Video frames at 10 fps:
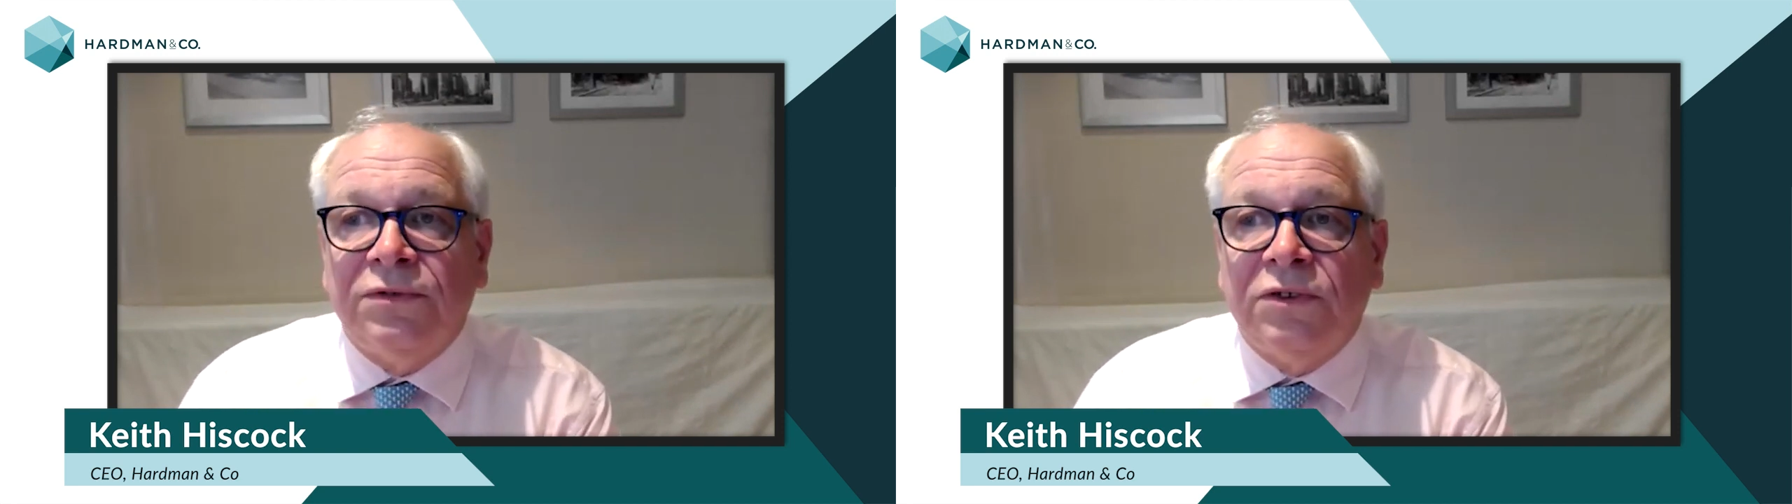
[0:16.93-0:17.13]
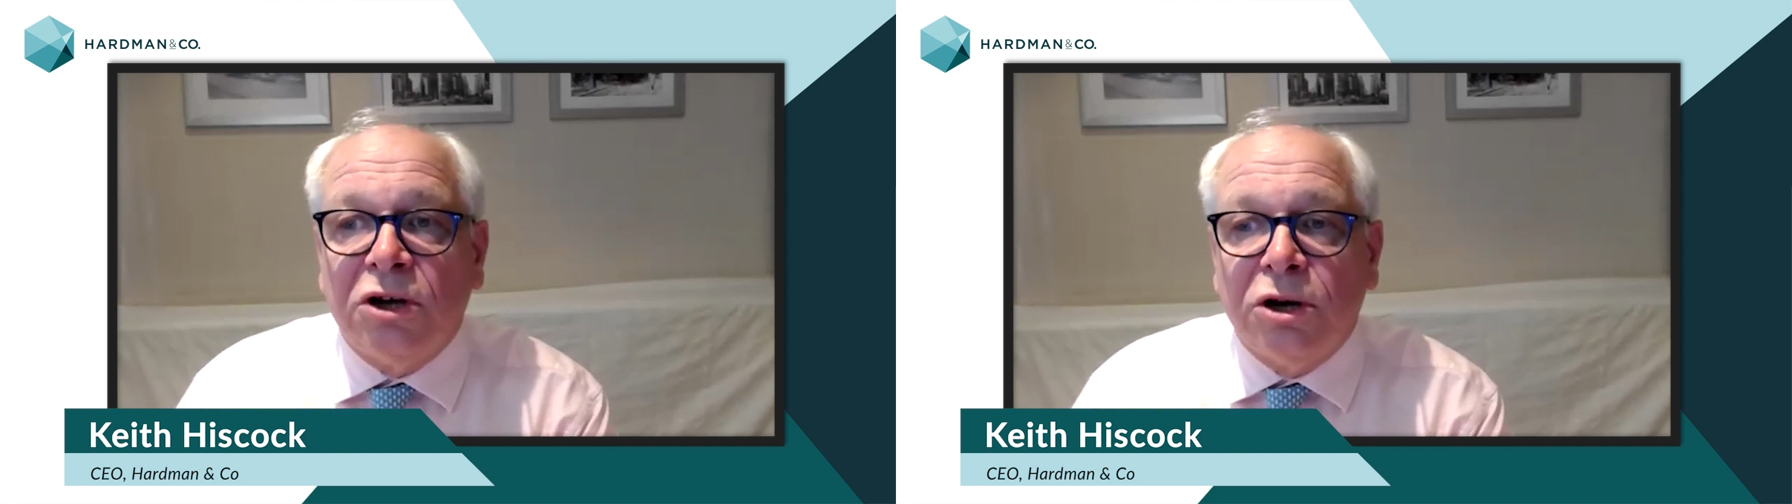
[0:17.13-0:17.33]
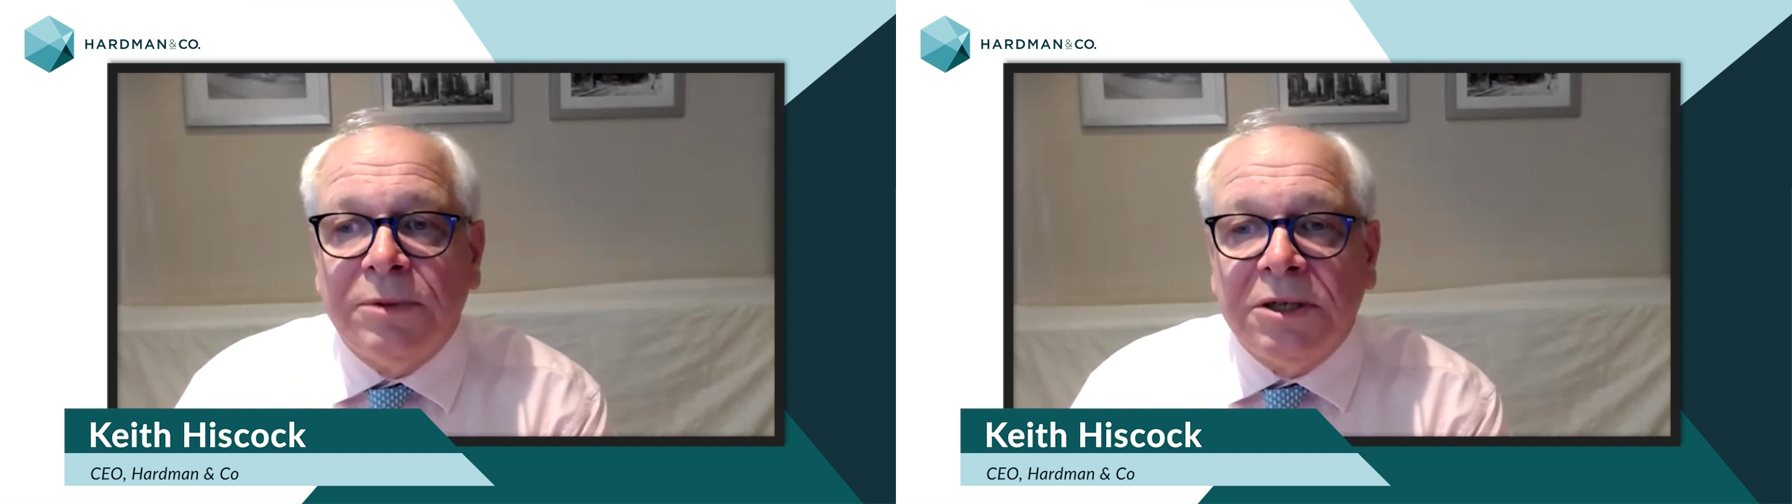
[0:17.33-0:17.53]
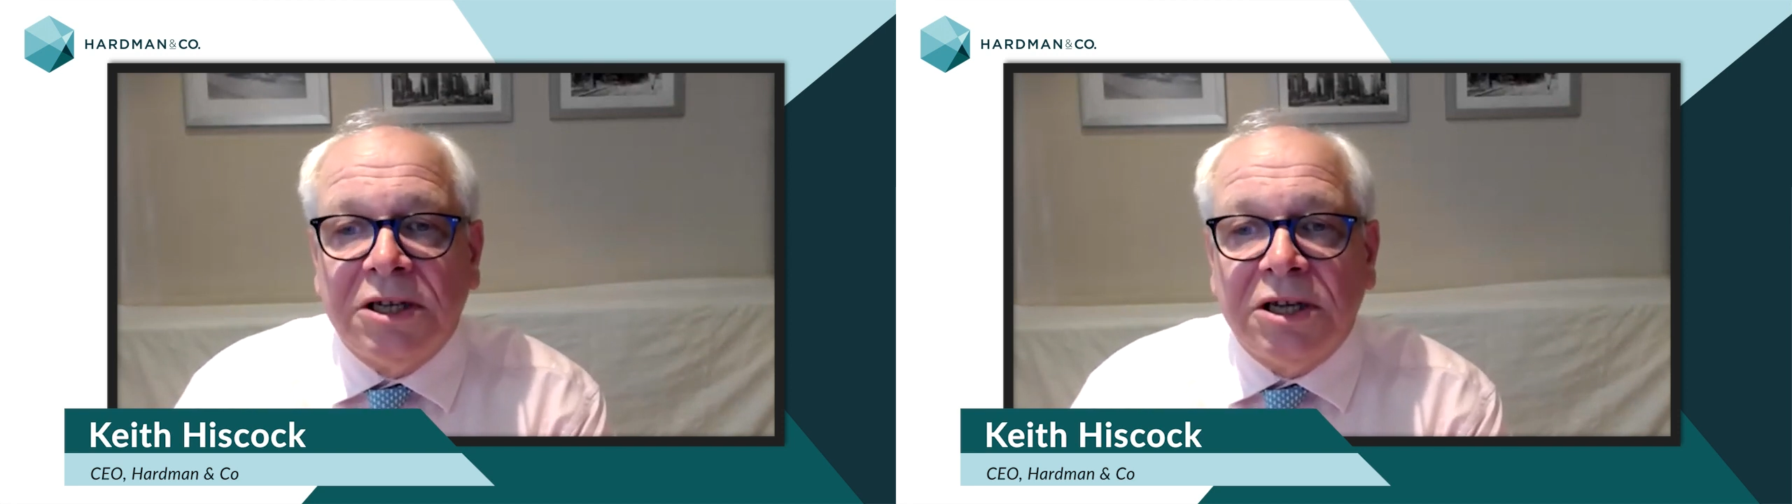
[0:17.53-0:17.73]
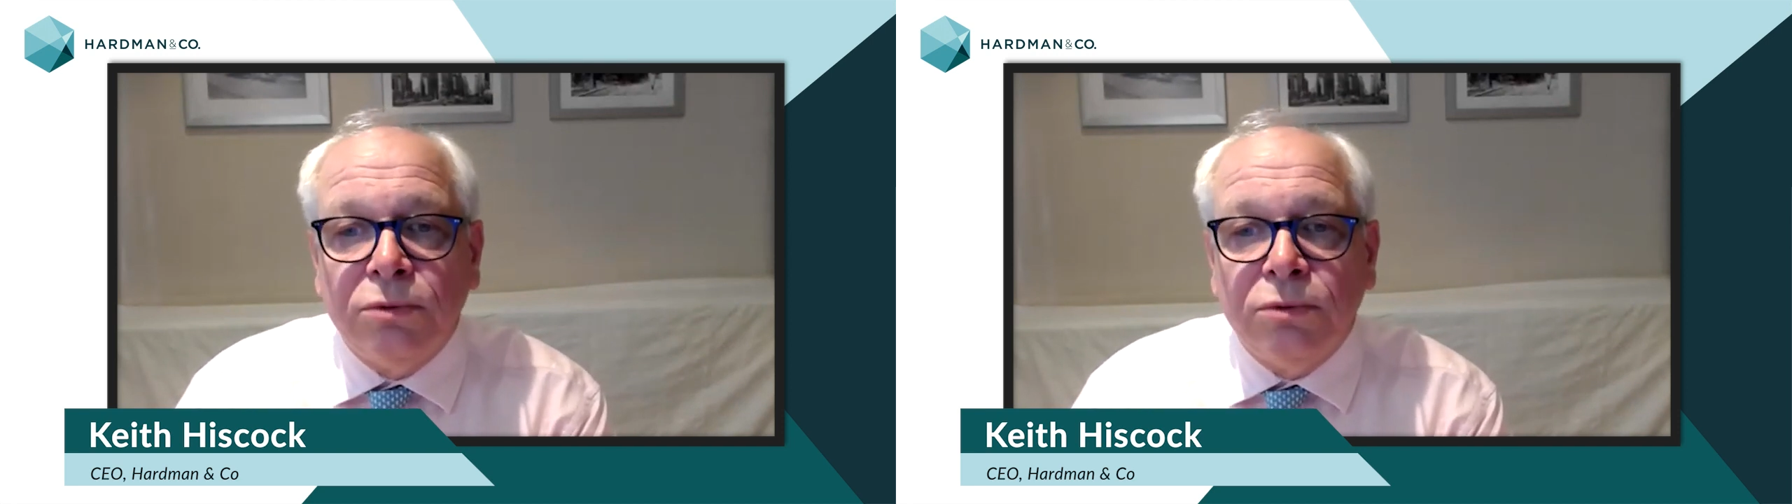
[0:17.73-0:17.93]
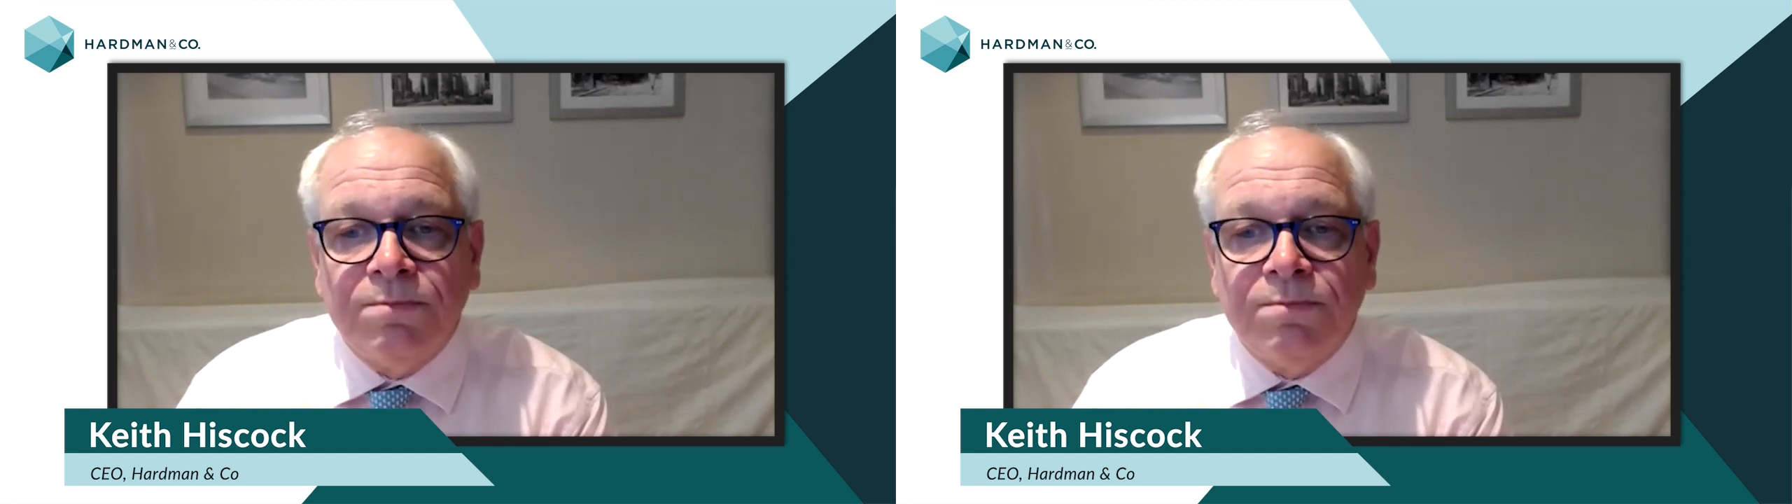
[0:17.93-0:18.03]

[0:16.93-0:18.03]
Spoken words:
of Hardman Co.